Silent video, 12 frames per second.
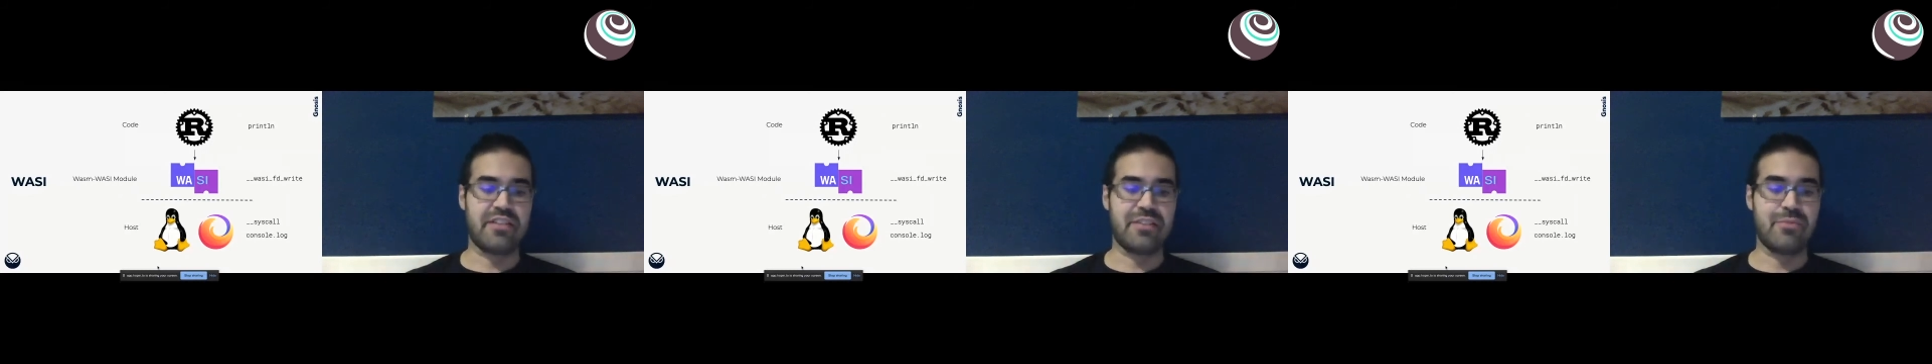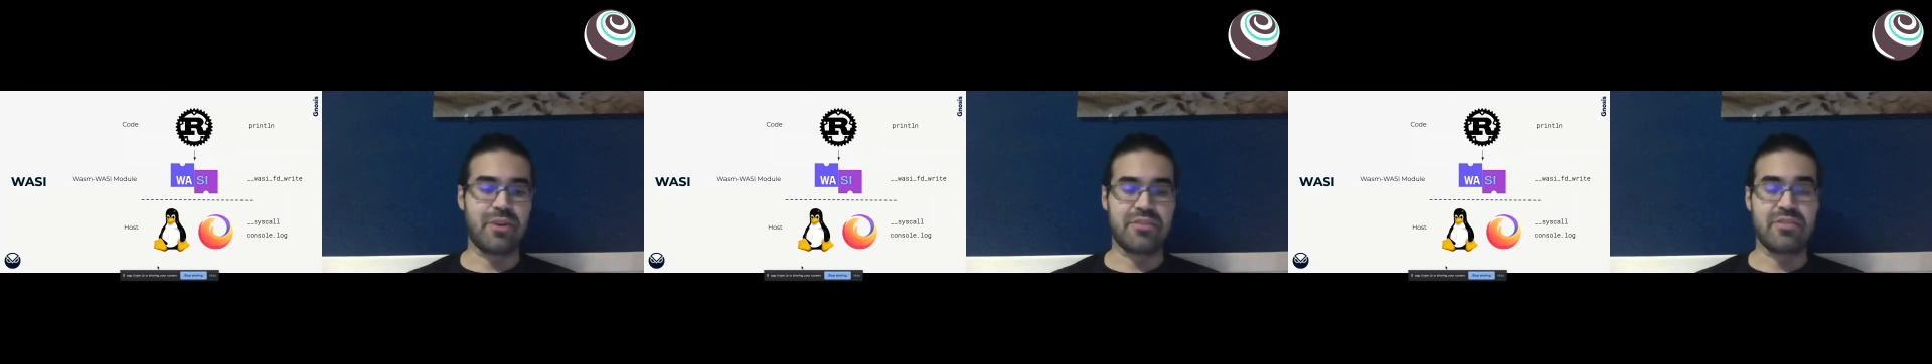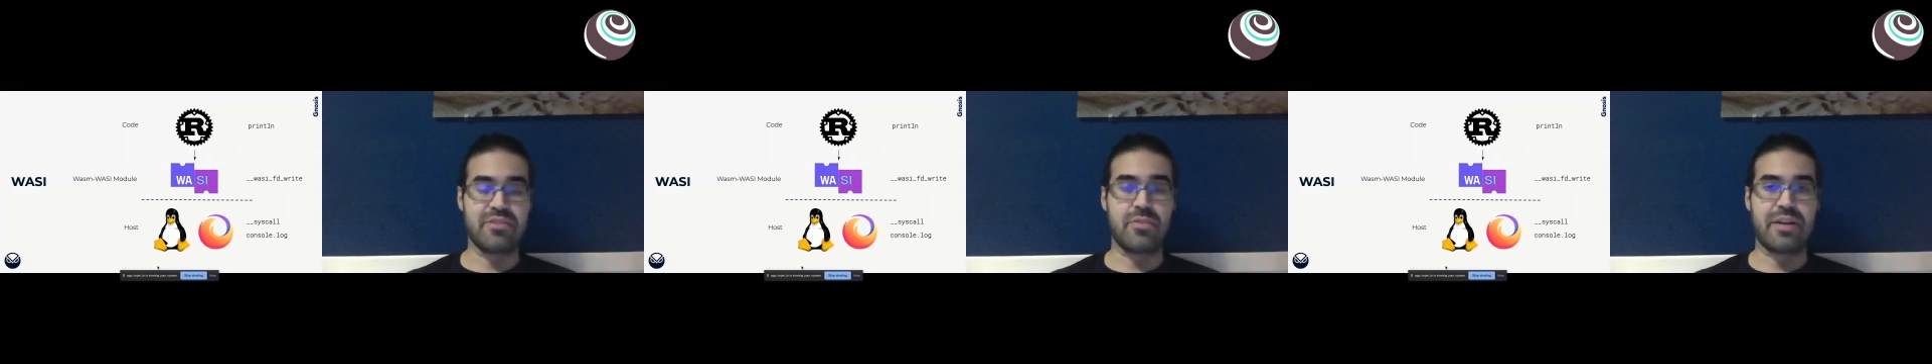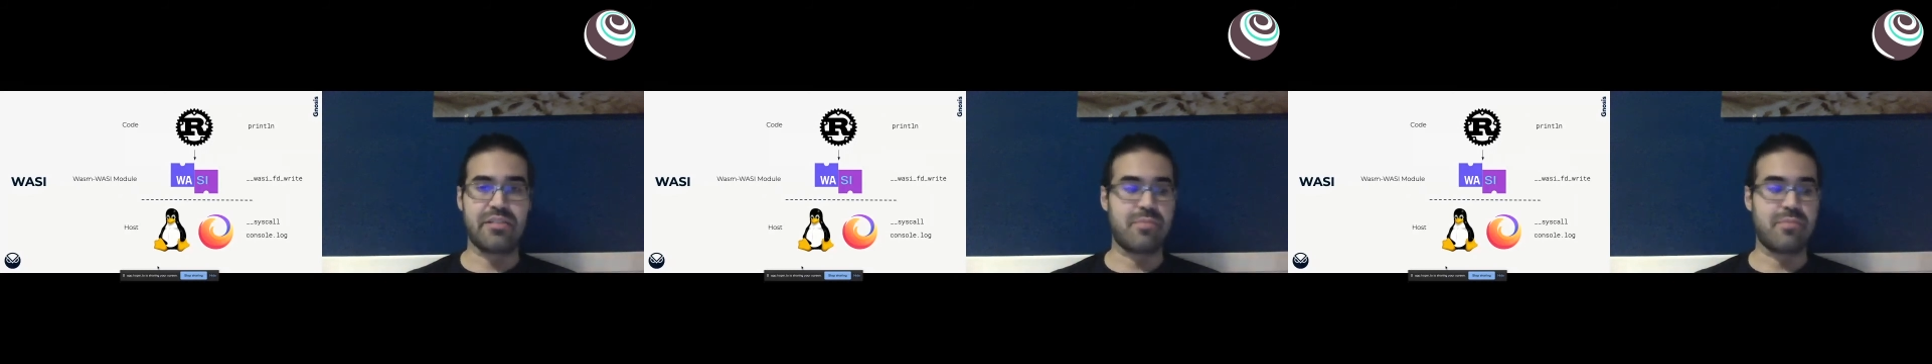it wants the
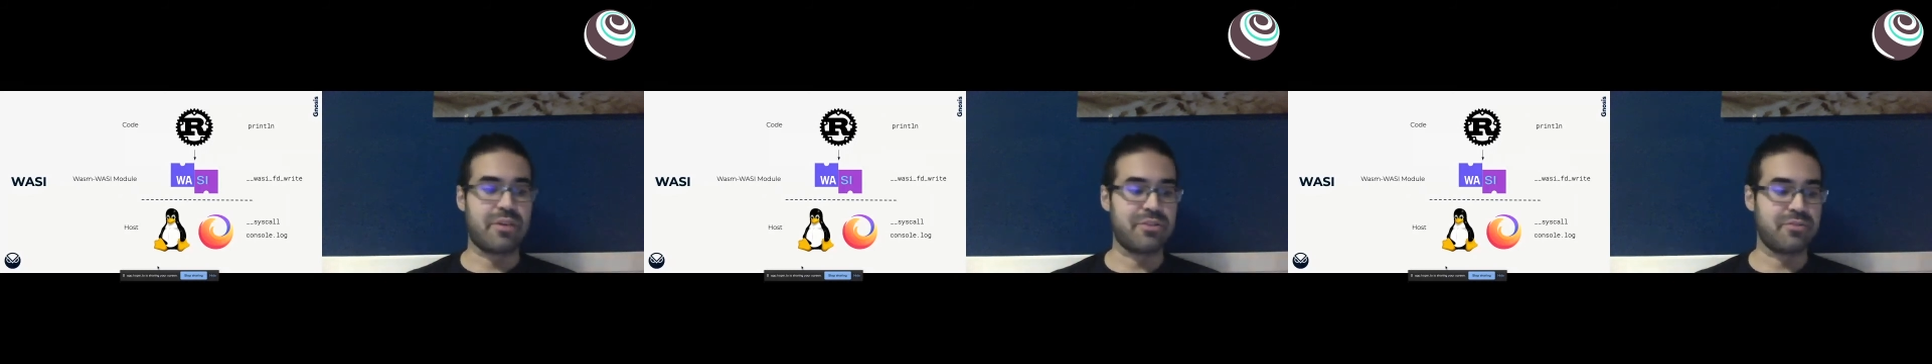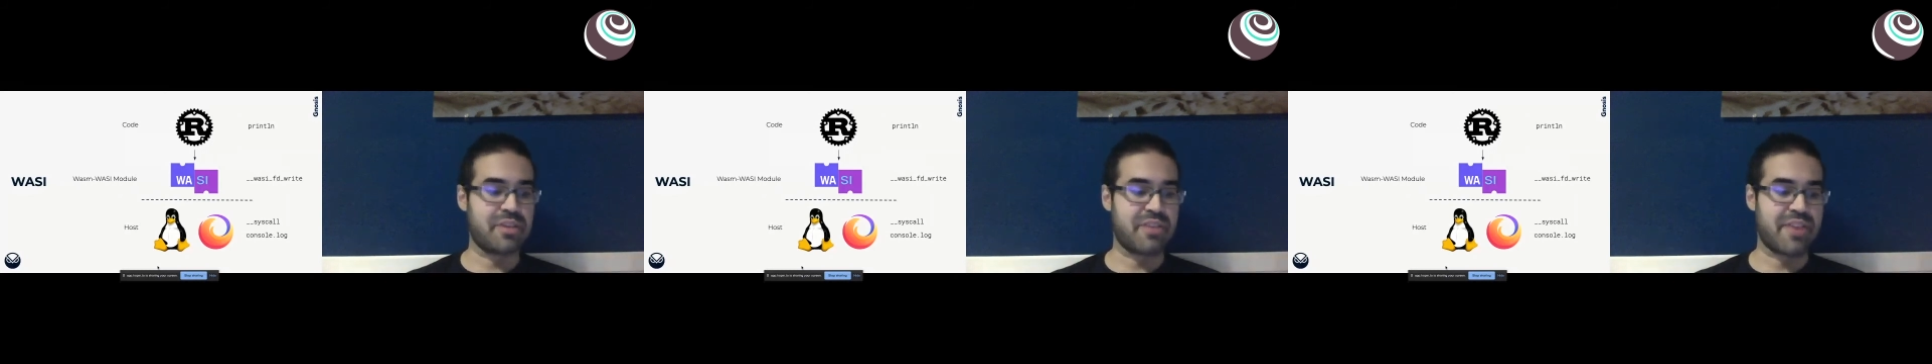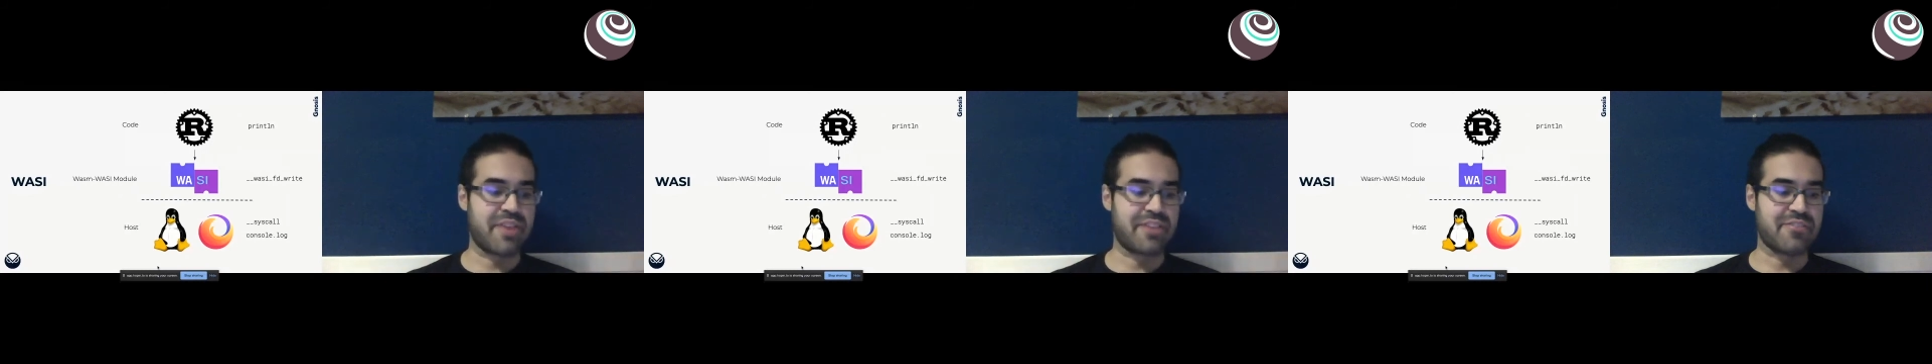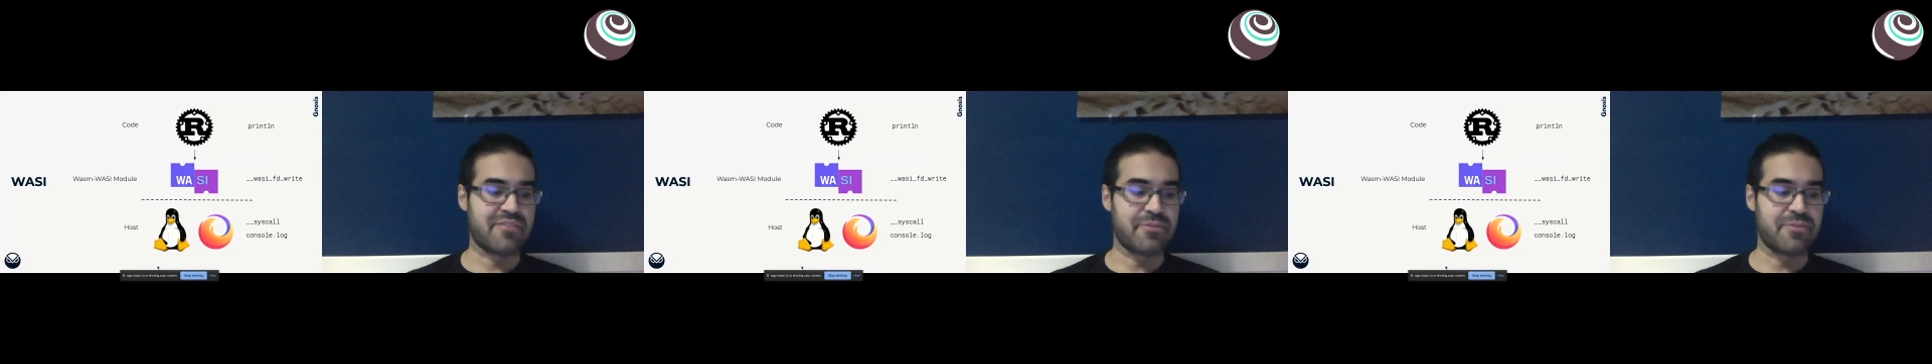Wasm module to have
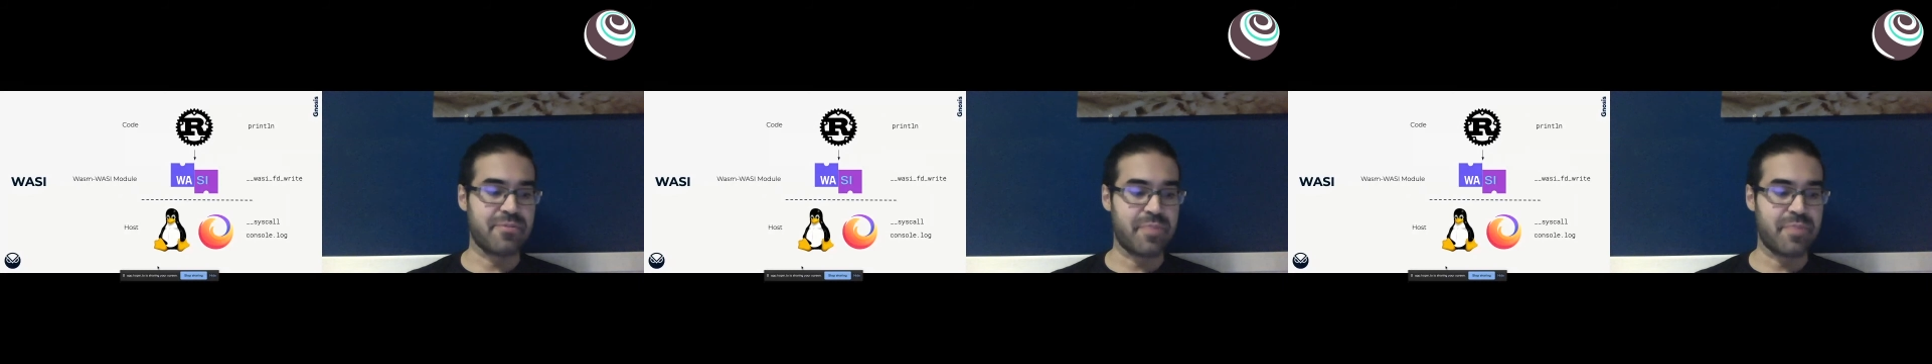access to.